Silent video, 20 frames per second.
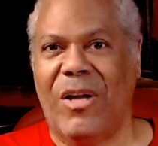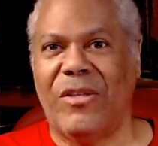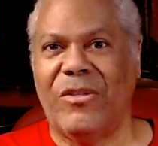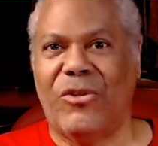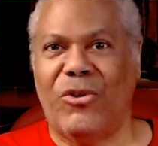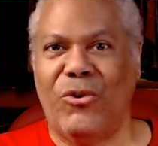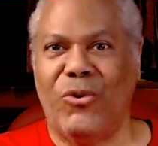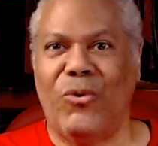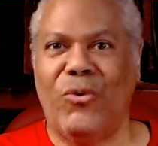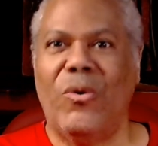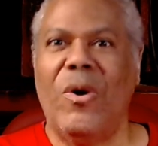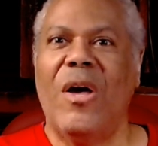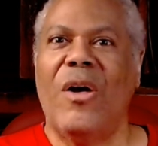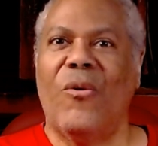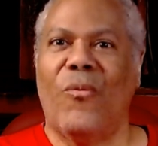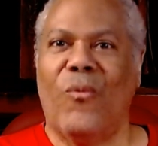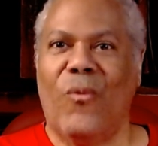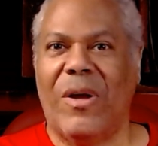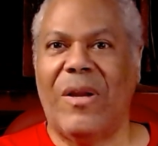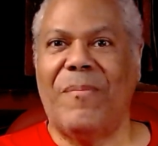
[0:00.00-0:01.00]
who
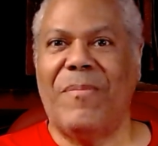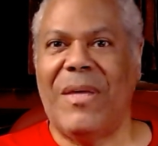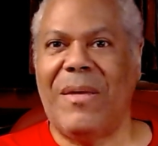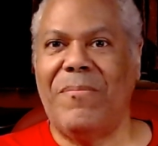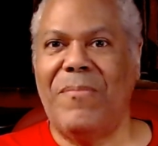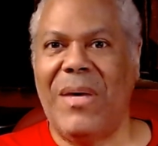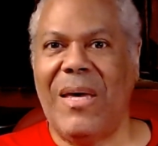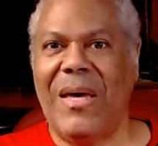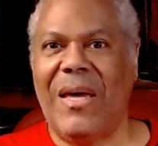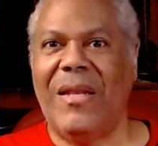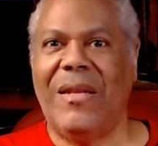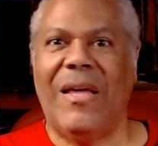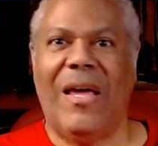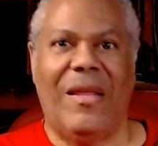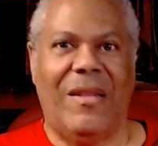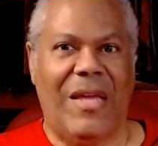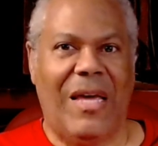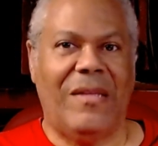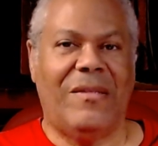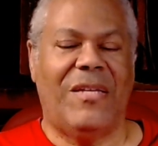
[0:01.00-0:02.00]
want to be men and
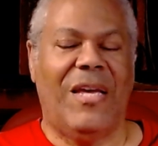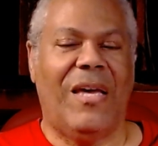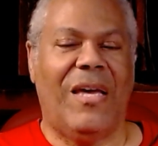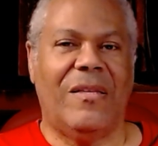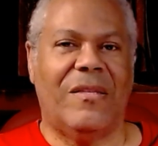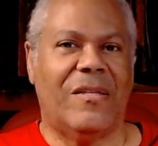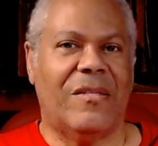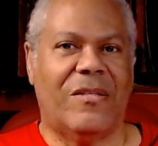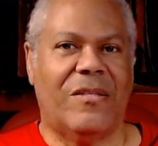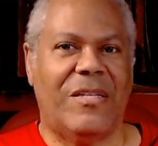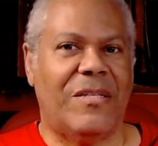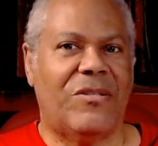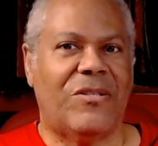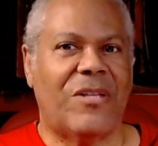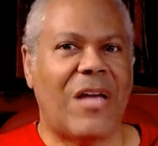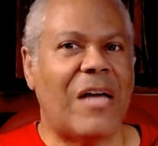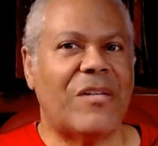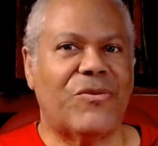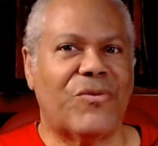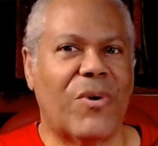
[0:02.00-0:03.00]
they take the
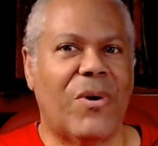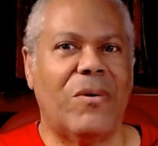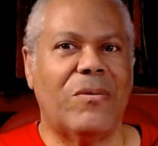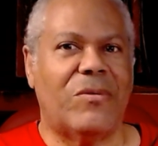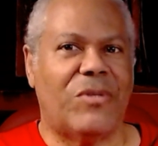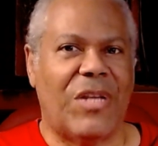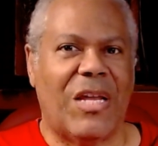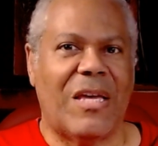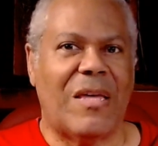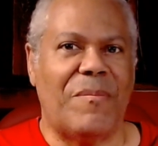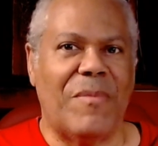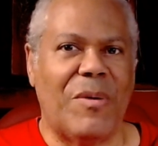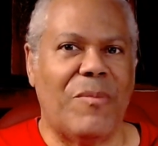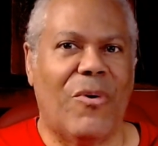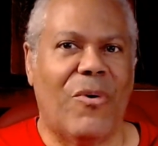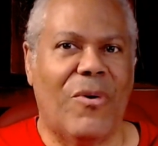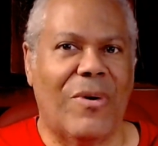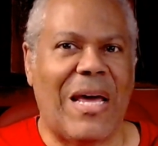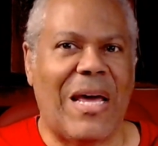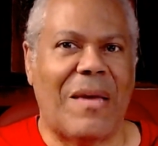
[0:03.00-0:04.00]
testosterone so they can be
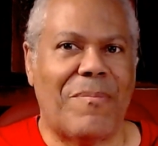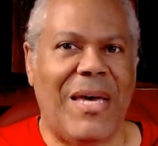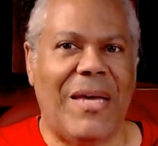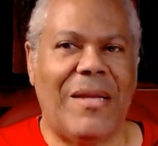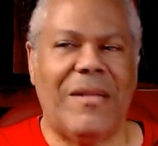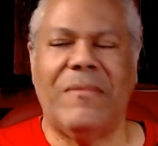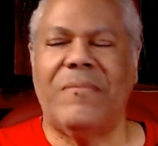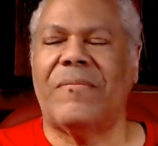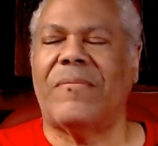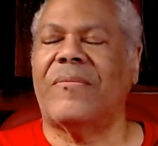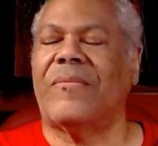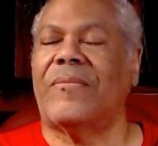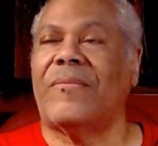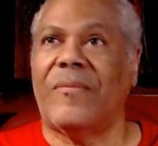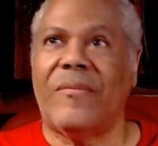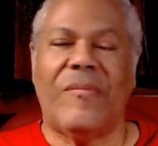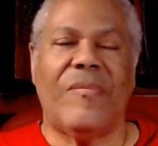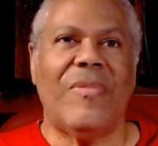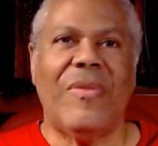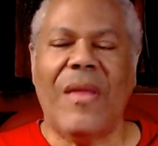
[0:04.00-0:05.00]
more like men.
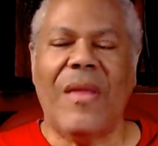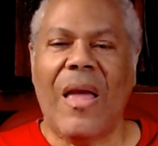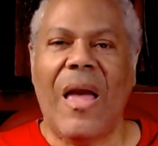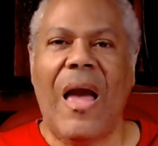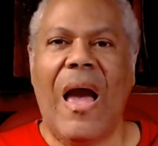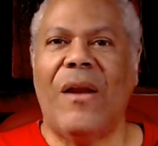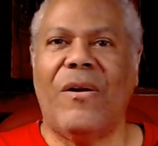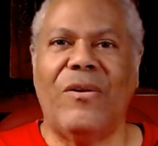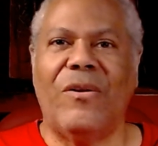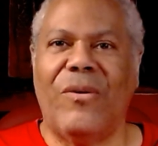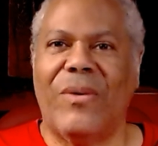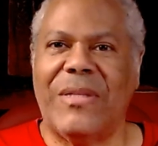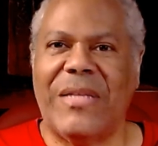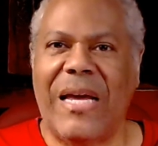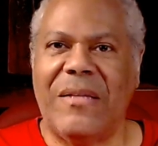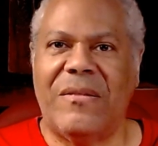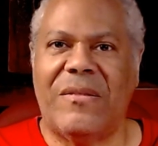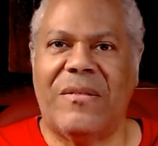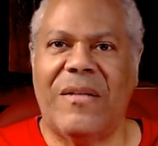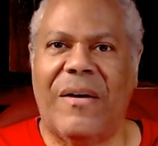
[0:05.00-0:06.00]
I don't know what that
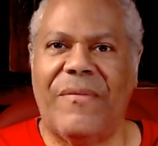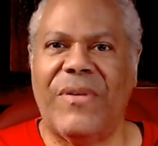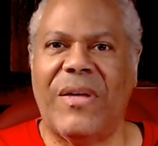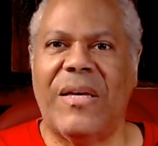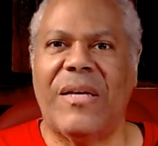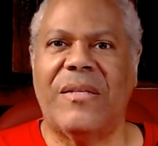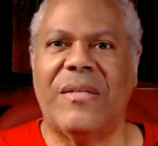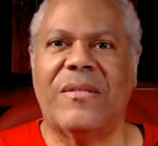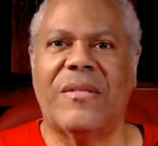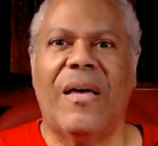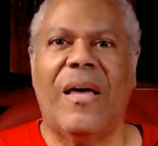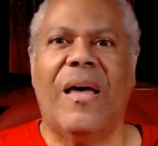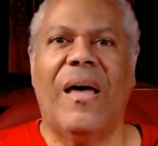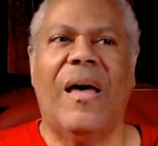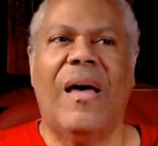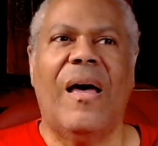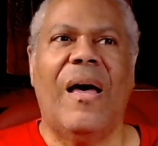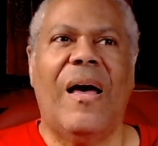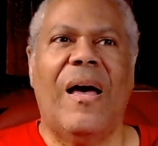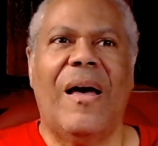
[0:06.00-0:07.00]
stuff is,
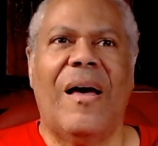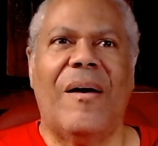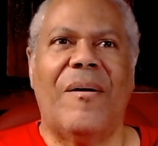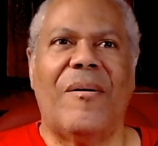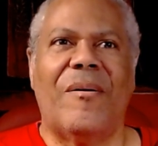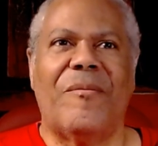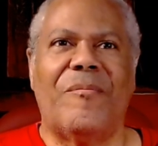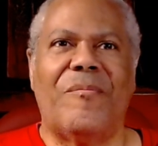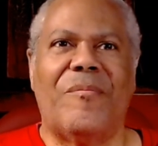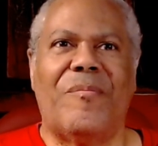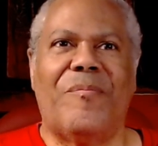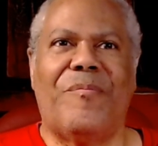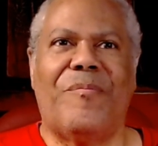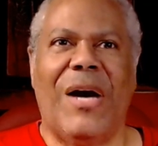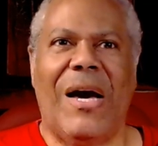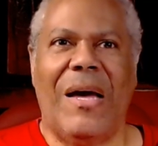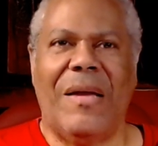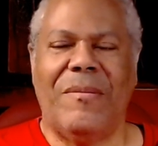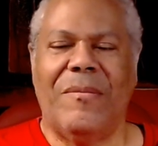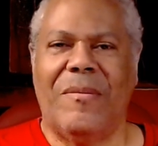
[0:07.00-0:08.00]

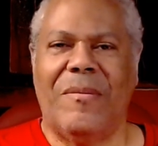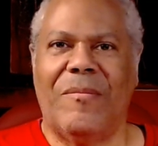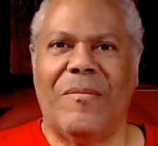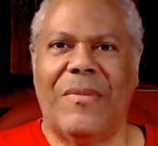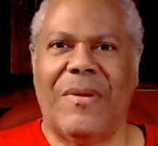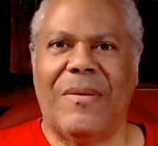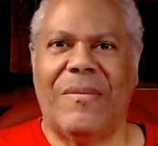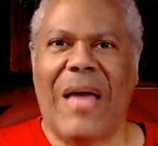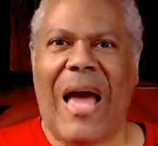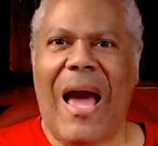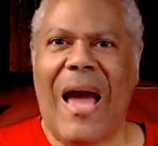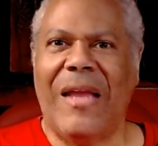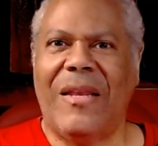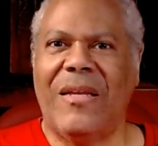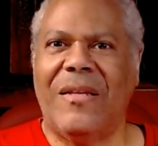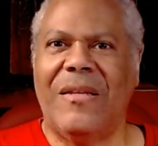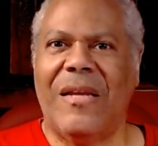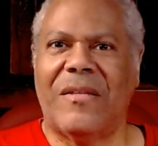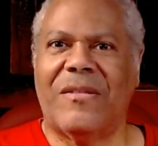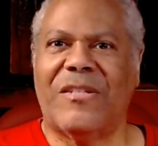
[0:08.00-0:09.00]
but I
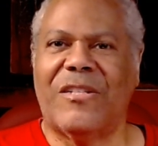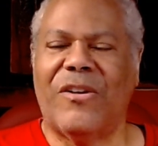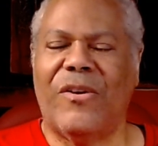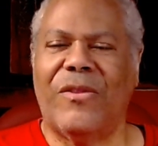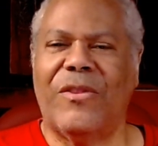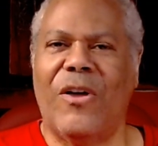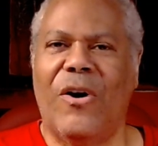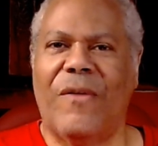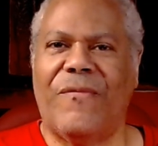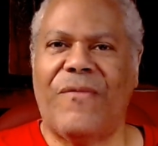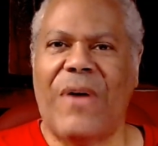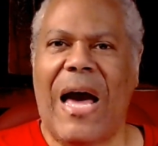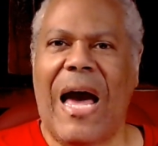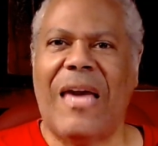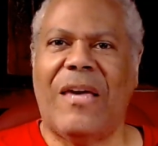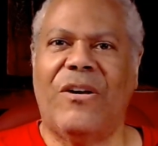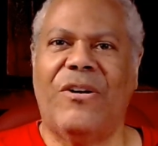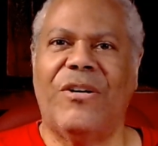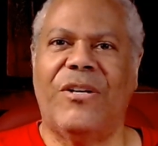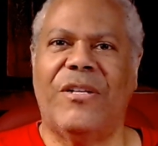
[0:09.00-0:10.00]
didn't necessarily know if I
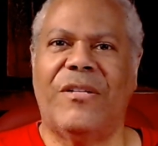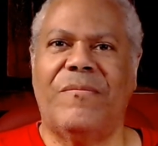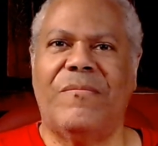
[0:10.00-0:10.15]
could